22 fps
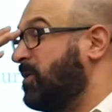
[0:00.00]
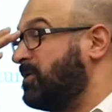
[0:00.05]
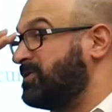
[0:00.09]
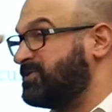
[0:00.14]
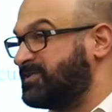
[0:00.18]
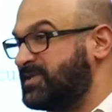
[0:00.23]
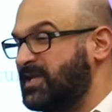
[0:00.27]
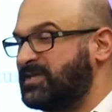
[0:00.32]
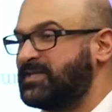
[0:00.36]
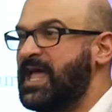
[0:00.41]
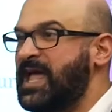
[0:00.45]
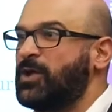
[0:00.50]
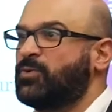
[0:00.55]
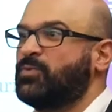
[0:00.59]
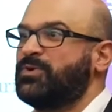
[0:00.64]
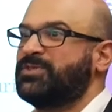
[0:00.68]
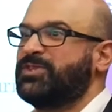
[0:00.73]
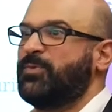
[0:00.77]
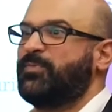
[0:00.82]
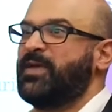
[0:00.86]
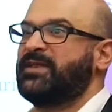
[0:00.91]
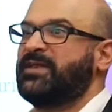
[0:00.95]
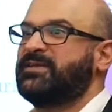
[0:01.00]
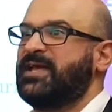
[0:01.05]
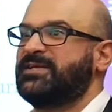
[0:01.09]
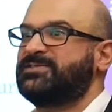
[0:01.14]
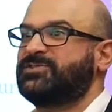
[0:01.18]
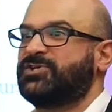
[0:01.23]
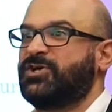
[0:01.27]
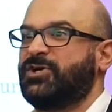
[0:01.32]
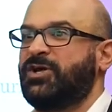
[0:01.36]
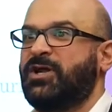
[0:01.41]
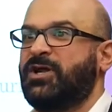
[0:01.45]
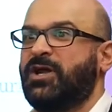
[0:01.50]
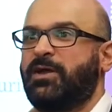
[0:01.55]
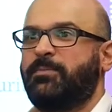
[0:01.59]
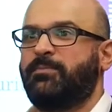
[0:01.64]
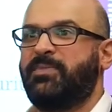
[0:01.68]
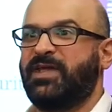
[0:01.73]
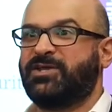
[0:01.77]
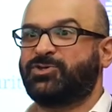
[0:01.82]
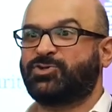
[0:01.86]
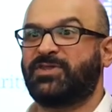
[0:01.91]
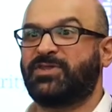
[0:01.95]
Sit down with the pen tester,
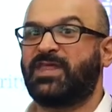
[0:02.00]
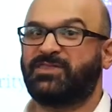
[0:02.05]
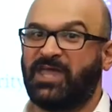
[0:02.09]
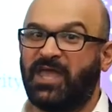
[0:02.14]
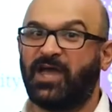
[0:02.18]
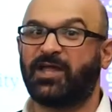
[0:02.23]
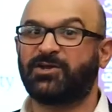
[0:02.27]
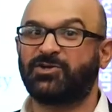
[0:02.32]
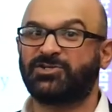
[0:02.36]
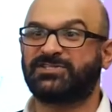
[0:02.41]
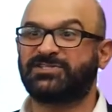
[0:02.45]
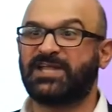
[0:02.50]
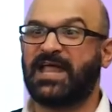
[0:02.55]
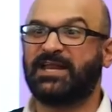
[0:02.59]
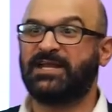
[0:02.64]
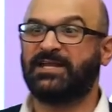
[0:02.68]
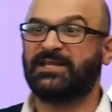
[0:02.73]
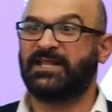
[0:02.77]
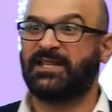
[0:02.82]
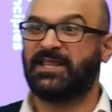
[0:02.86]
make sure that they understand it,